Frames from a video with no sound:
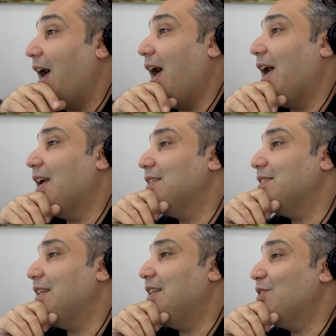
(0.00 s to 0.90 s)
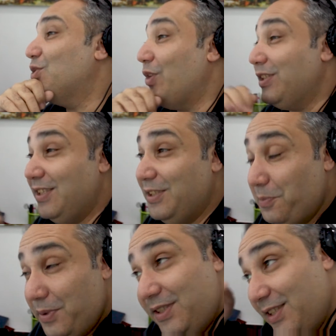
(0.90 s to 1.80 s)
And he entrusted the
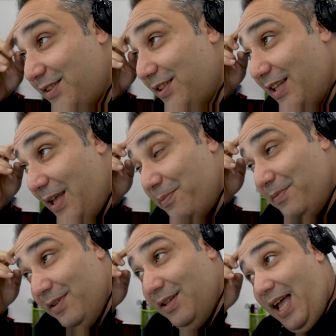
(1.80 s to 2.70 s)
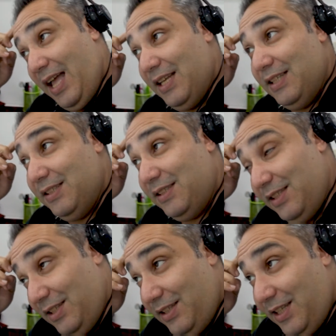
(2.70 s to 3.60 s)
business to them, and
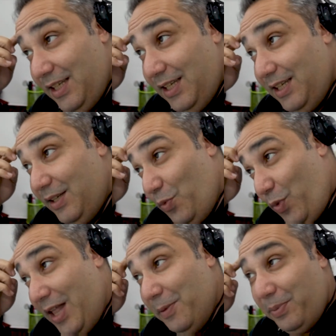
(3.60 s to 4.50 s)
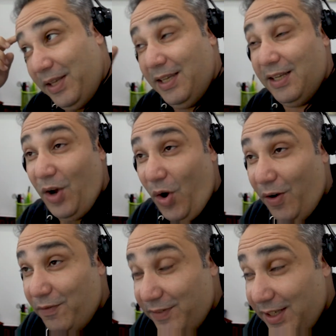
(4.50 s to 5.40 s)
the well-being
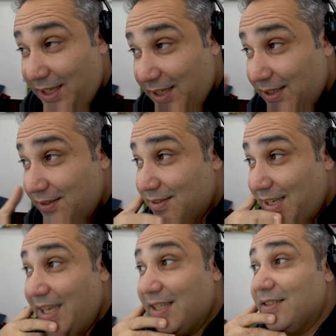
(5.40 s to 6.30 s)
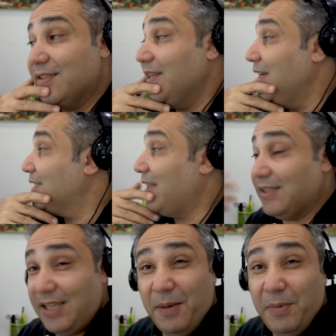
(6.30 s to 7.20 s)
of his kids,
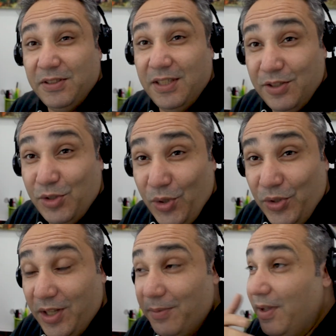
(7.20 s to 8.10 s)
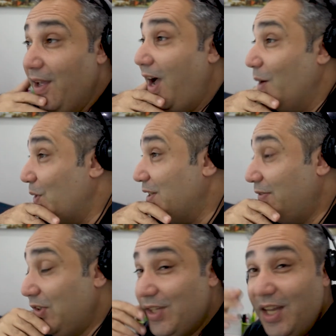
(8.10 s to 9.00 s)
that's how much he adored them. And what
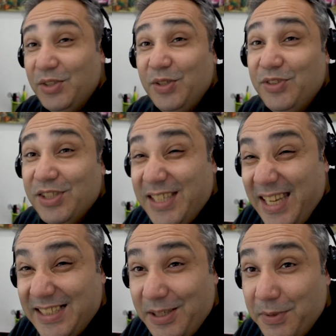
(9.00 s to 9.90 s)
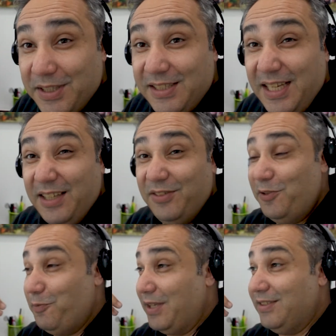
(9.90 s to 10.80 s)
have you done? You've just kicked him in the teeth.
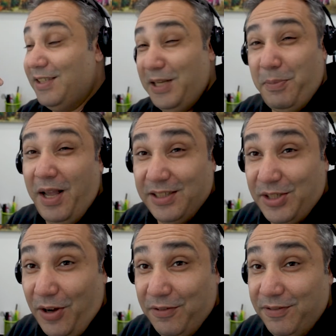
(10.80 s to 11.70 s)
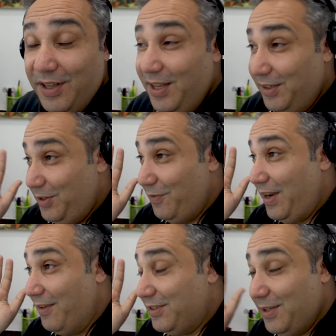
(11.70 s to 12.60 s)
You've basically buggered off. You've
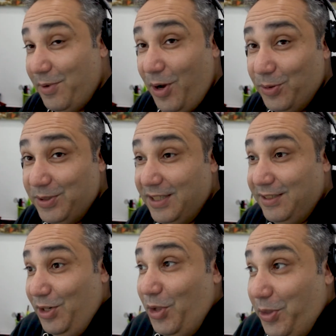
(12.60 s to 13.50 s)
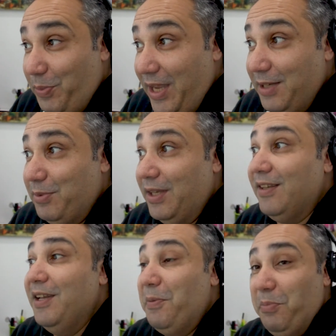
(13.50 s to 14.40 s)
left him holding not the
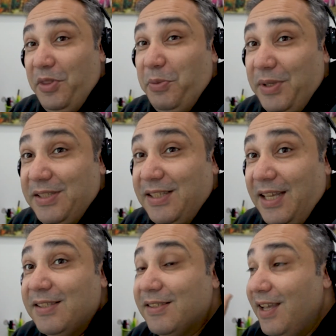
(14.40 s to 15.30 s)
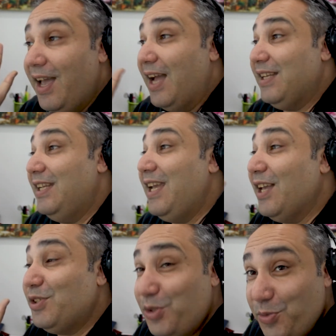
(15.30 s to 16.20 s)
baby, but the business. And he
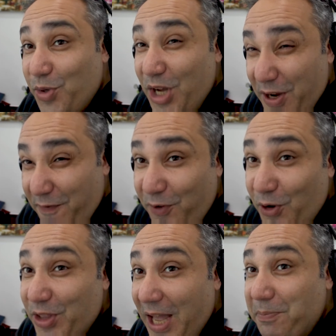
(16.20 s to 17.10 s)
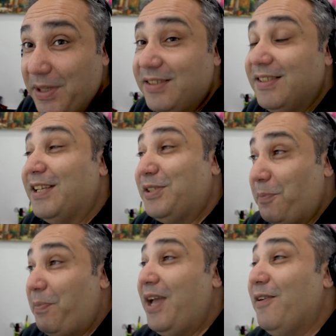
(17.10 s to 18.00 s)
has to work for that business to
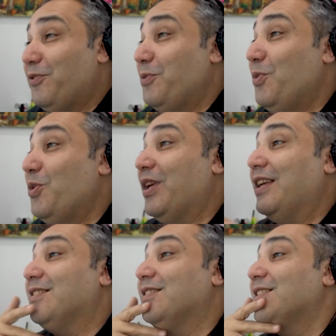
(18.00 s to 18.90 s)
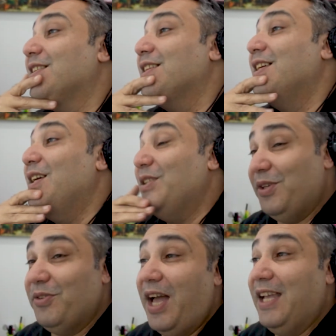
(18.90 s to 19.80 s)
pay off the mortgage
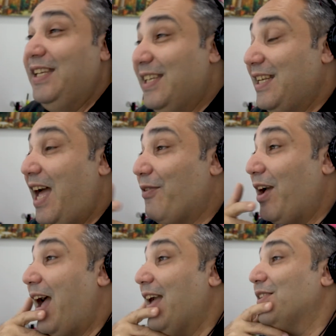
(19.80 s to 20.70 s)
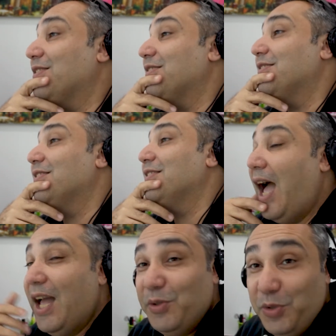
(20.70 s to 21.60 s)
so that he can have a house.
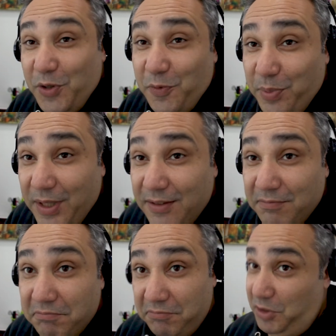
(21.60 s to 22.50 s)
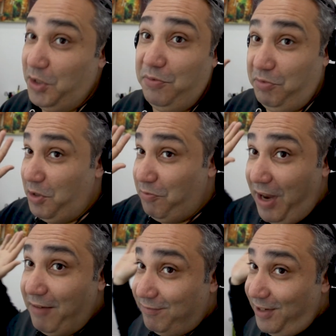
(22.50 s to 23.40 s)
And you've
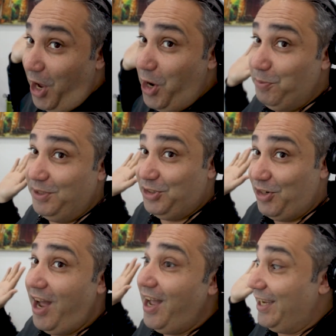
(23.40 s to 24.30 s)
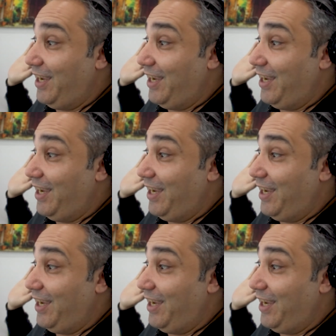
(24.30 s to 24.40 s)
left home and dry.